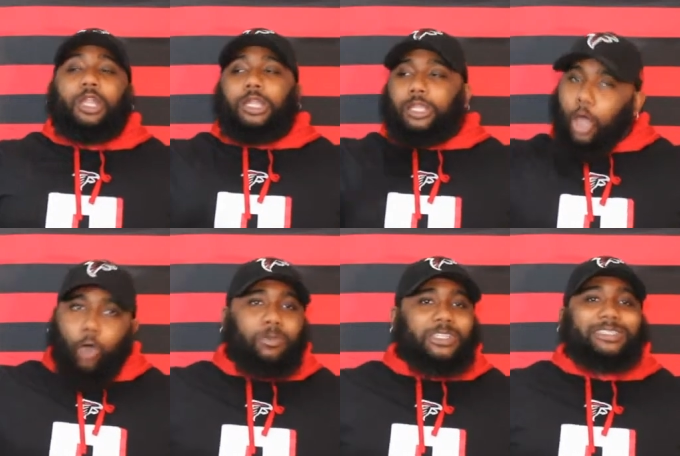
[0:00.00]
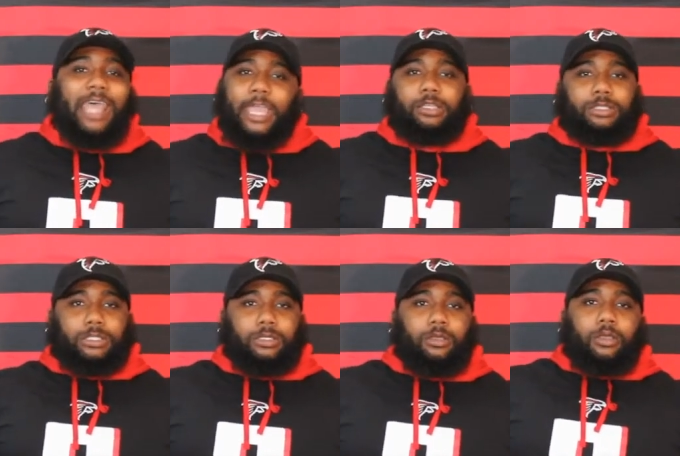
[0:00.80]
No
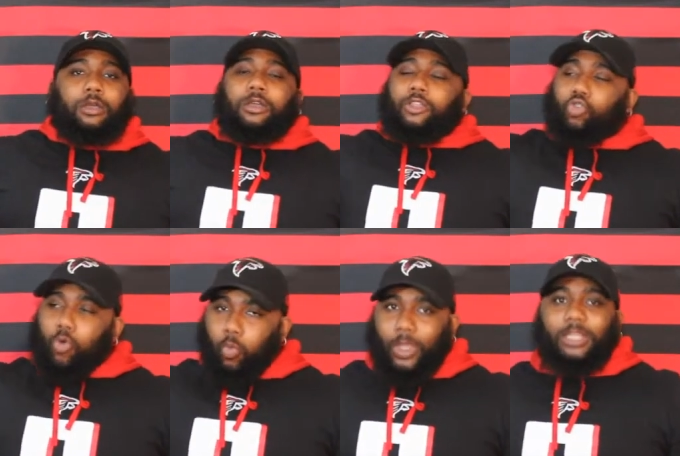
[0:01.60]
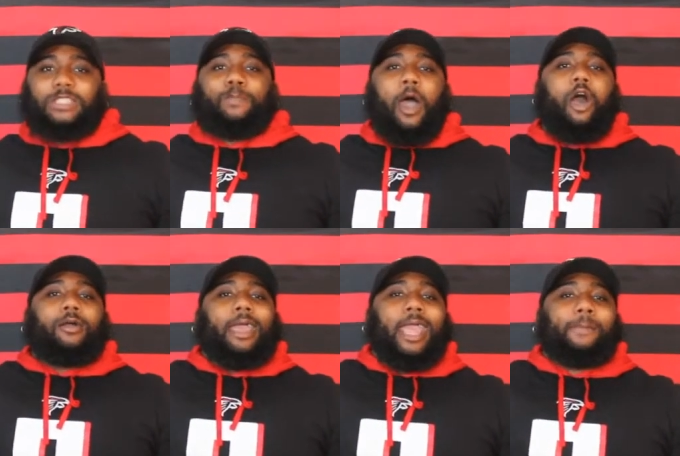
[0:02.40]
mistakes. You will win this ball
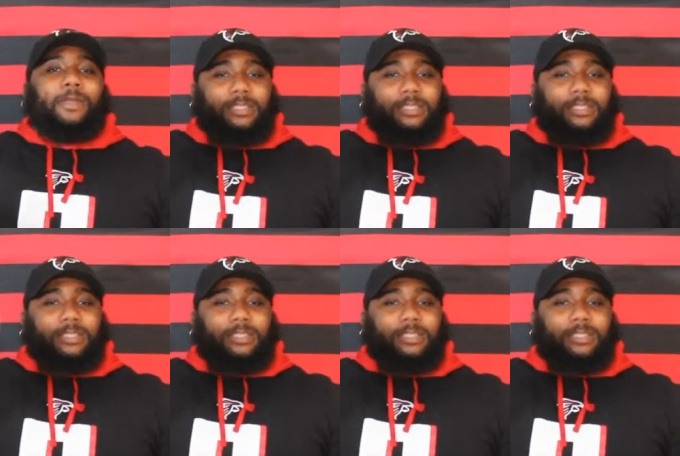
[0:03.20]
game in